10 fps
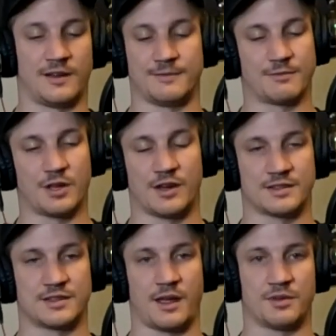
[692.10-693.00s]
cause
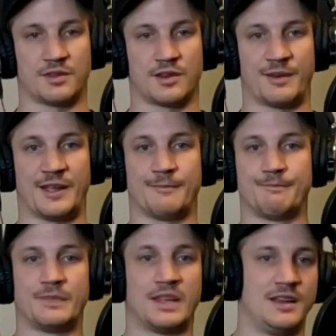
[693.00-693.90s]
hypothermia.
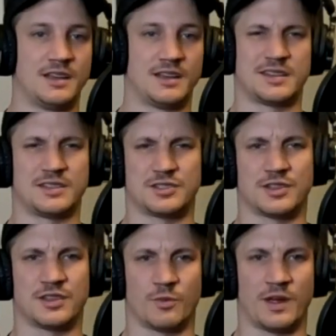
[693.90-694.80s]
Essentially, the
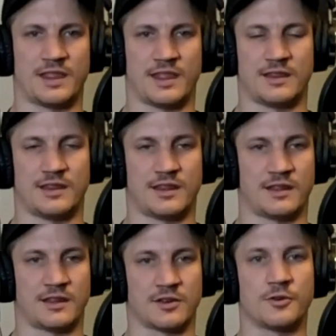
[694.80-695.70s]
way that the
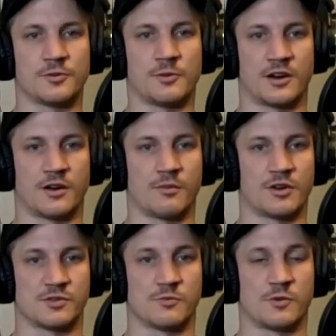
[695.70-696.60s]
cold water immersion
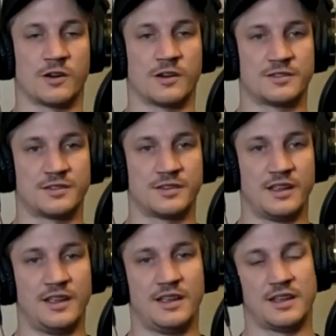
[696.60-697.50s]
works
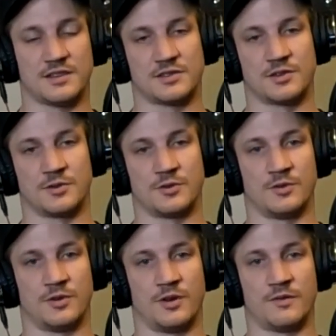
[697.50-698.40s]
is through
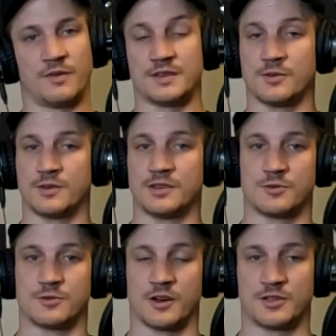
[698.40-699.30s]

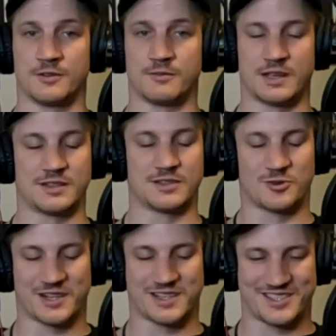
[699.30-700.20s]
vasoconstriction,
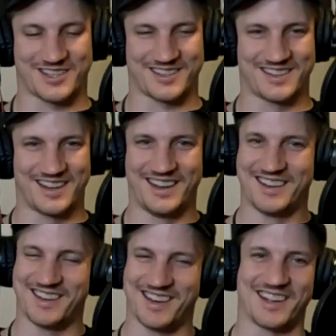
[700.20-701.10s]

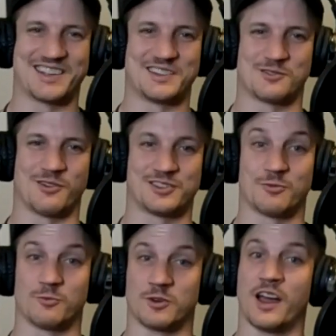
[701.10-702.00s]
not construction. We're
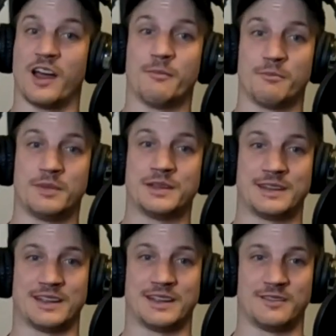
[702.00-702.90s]
not building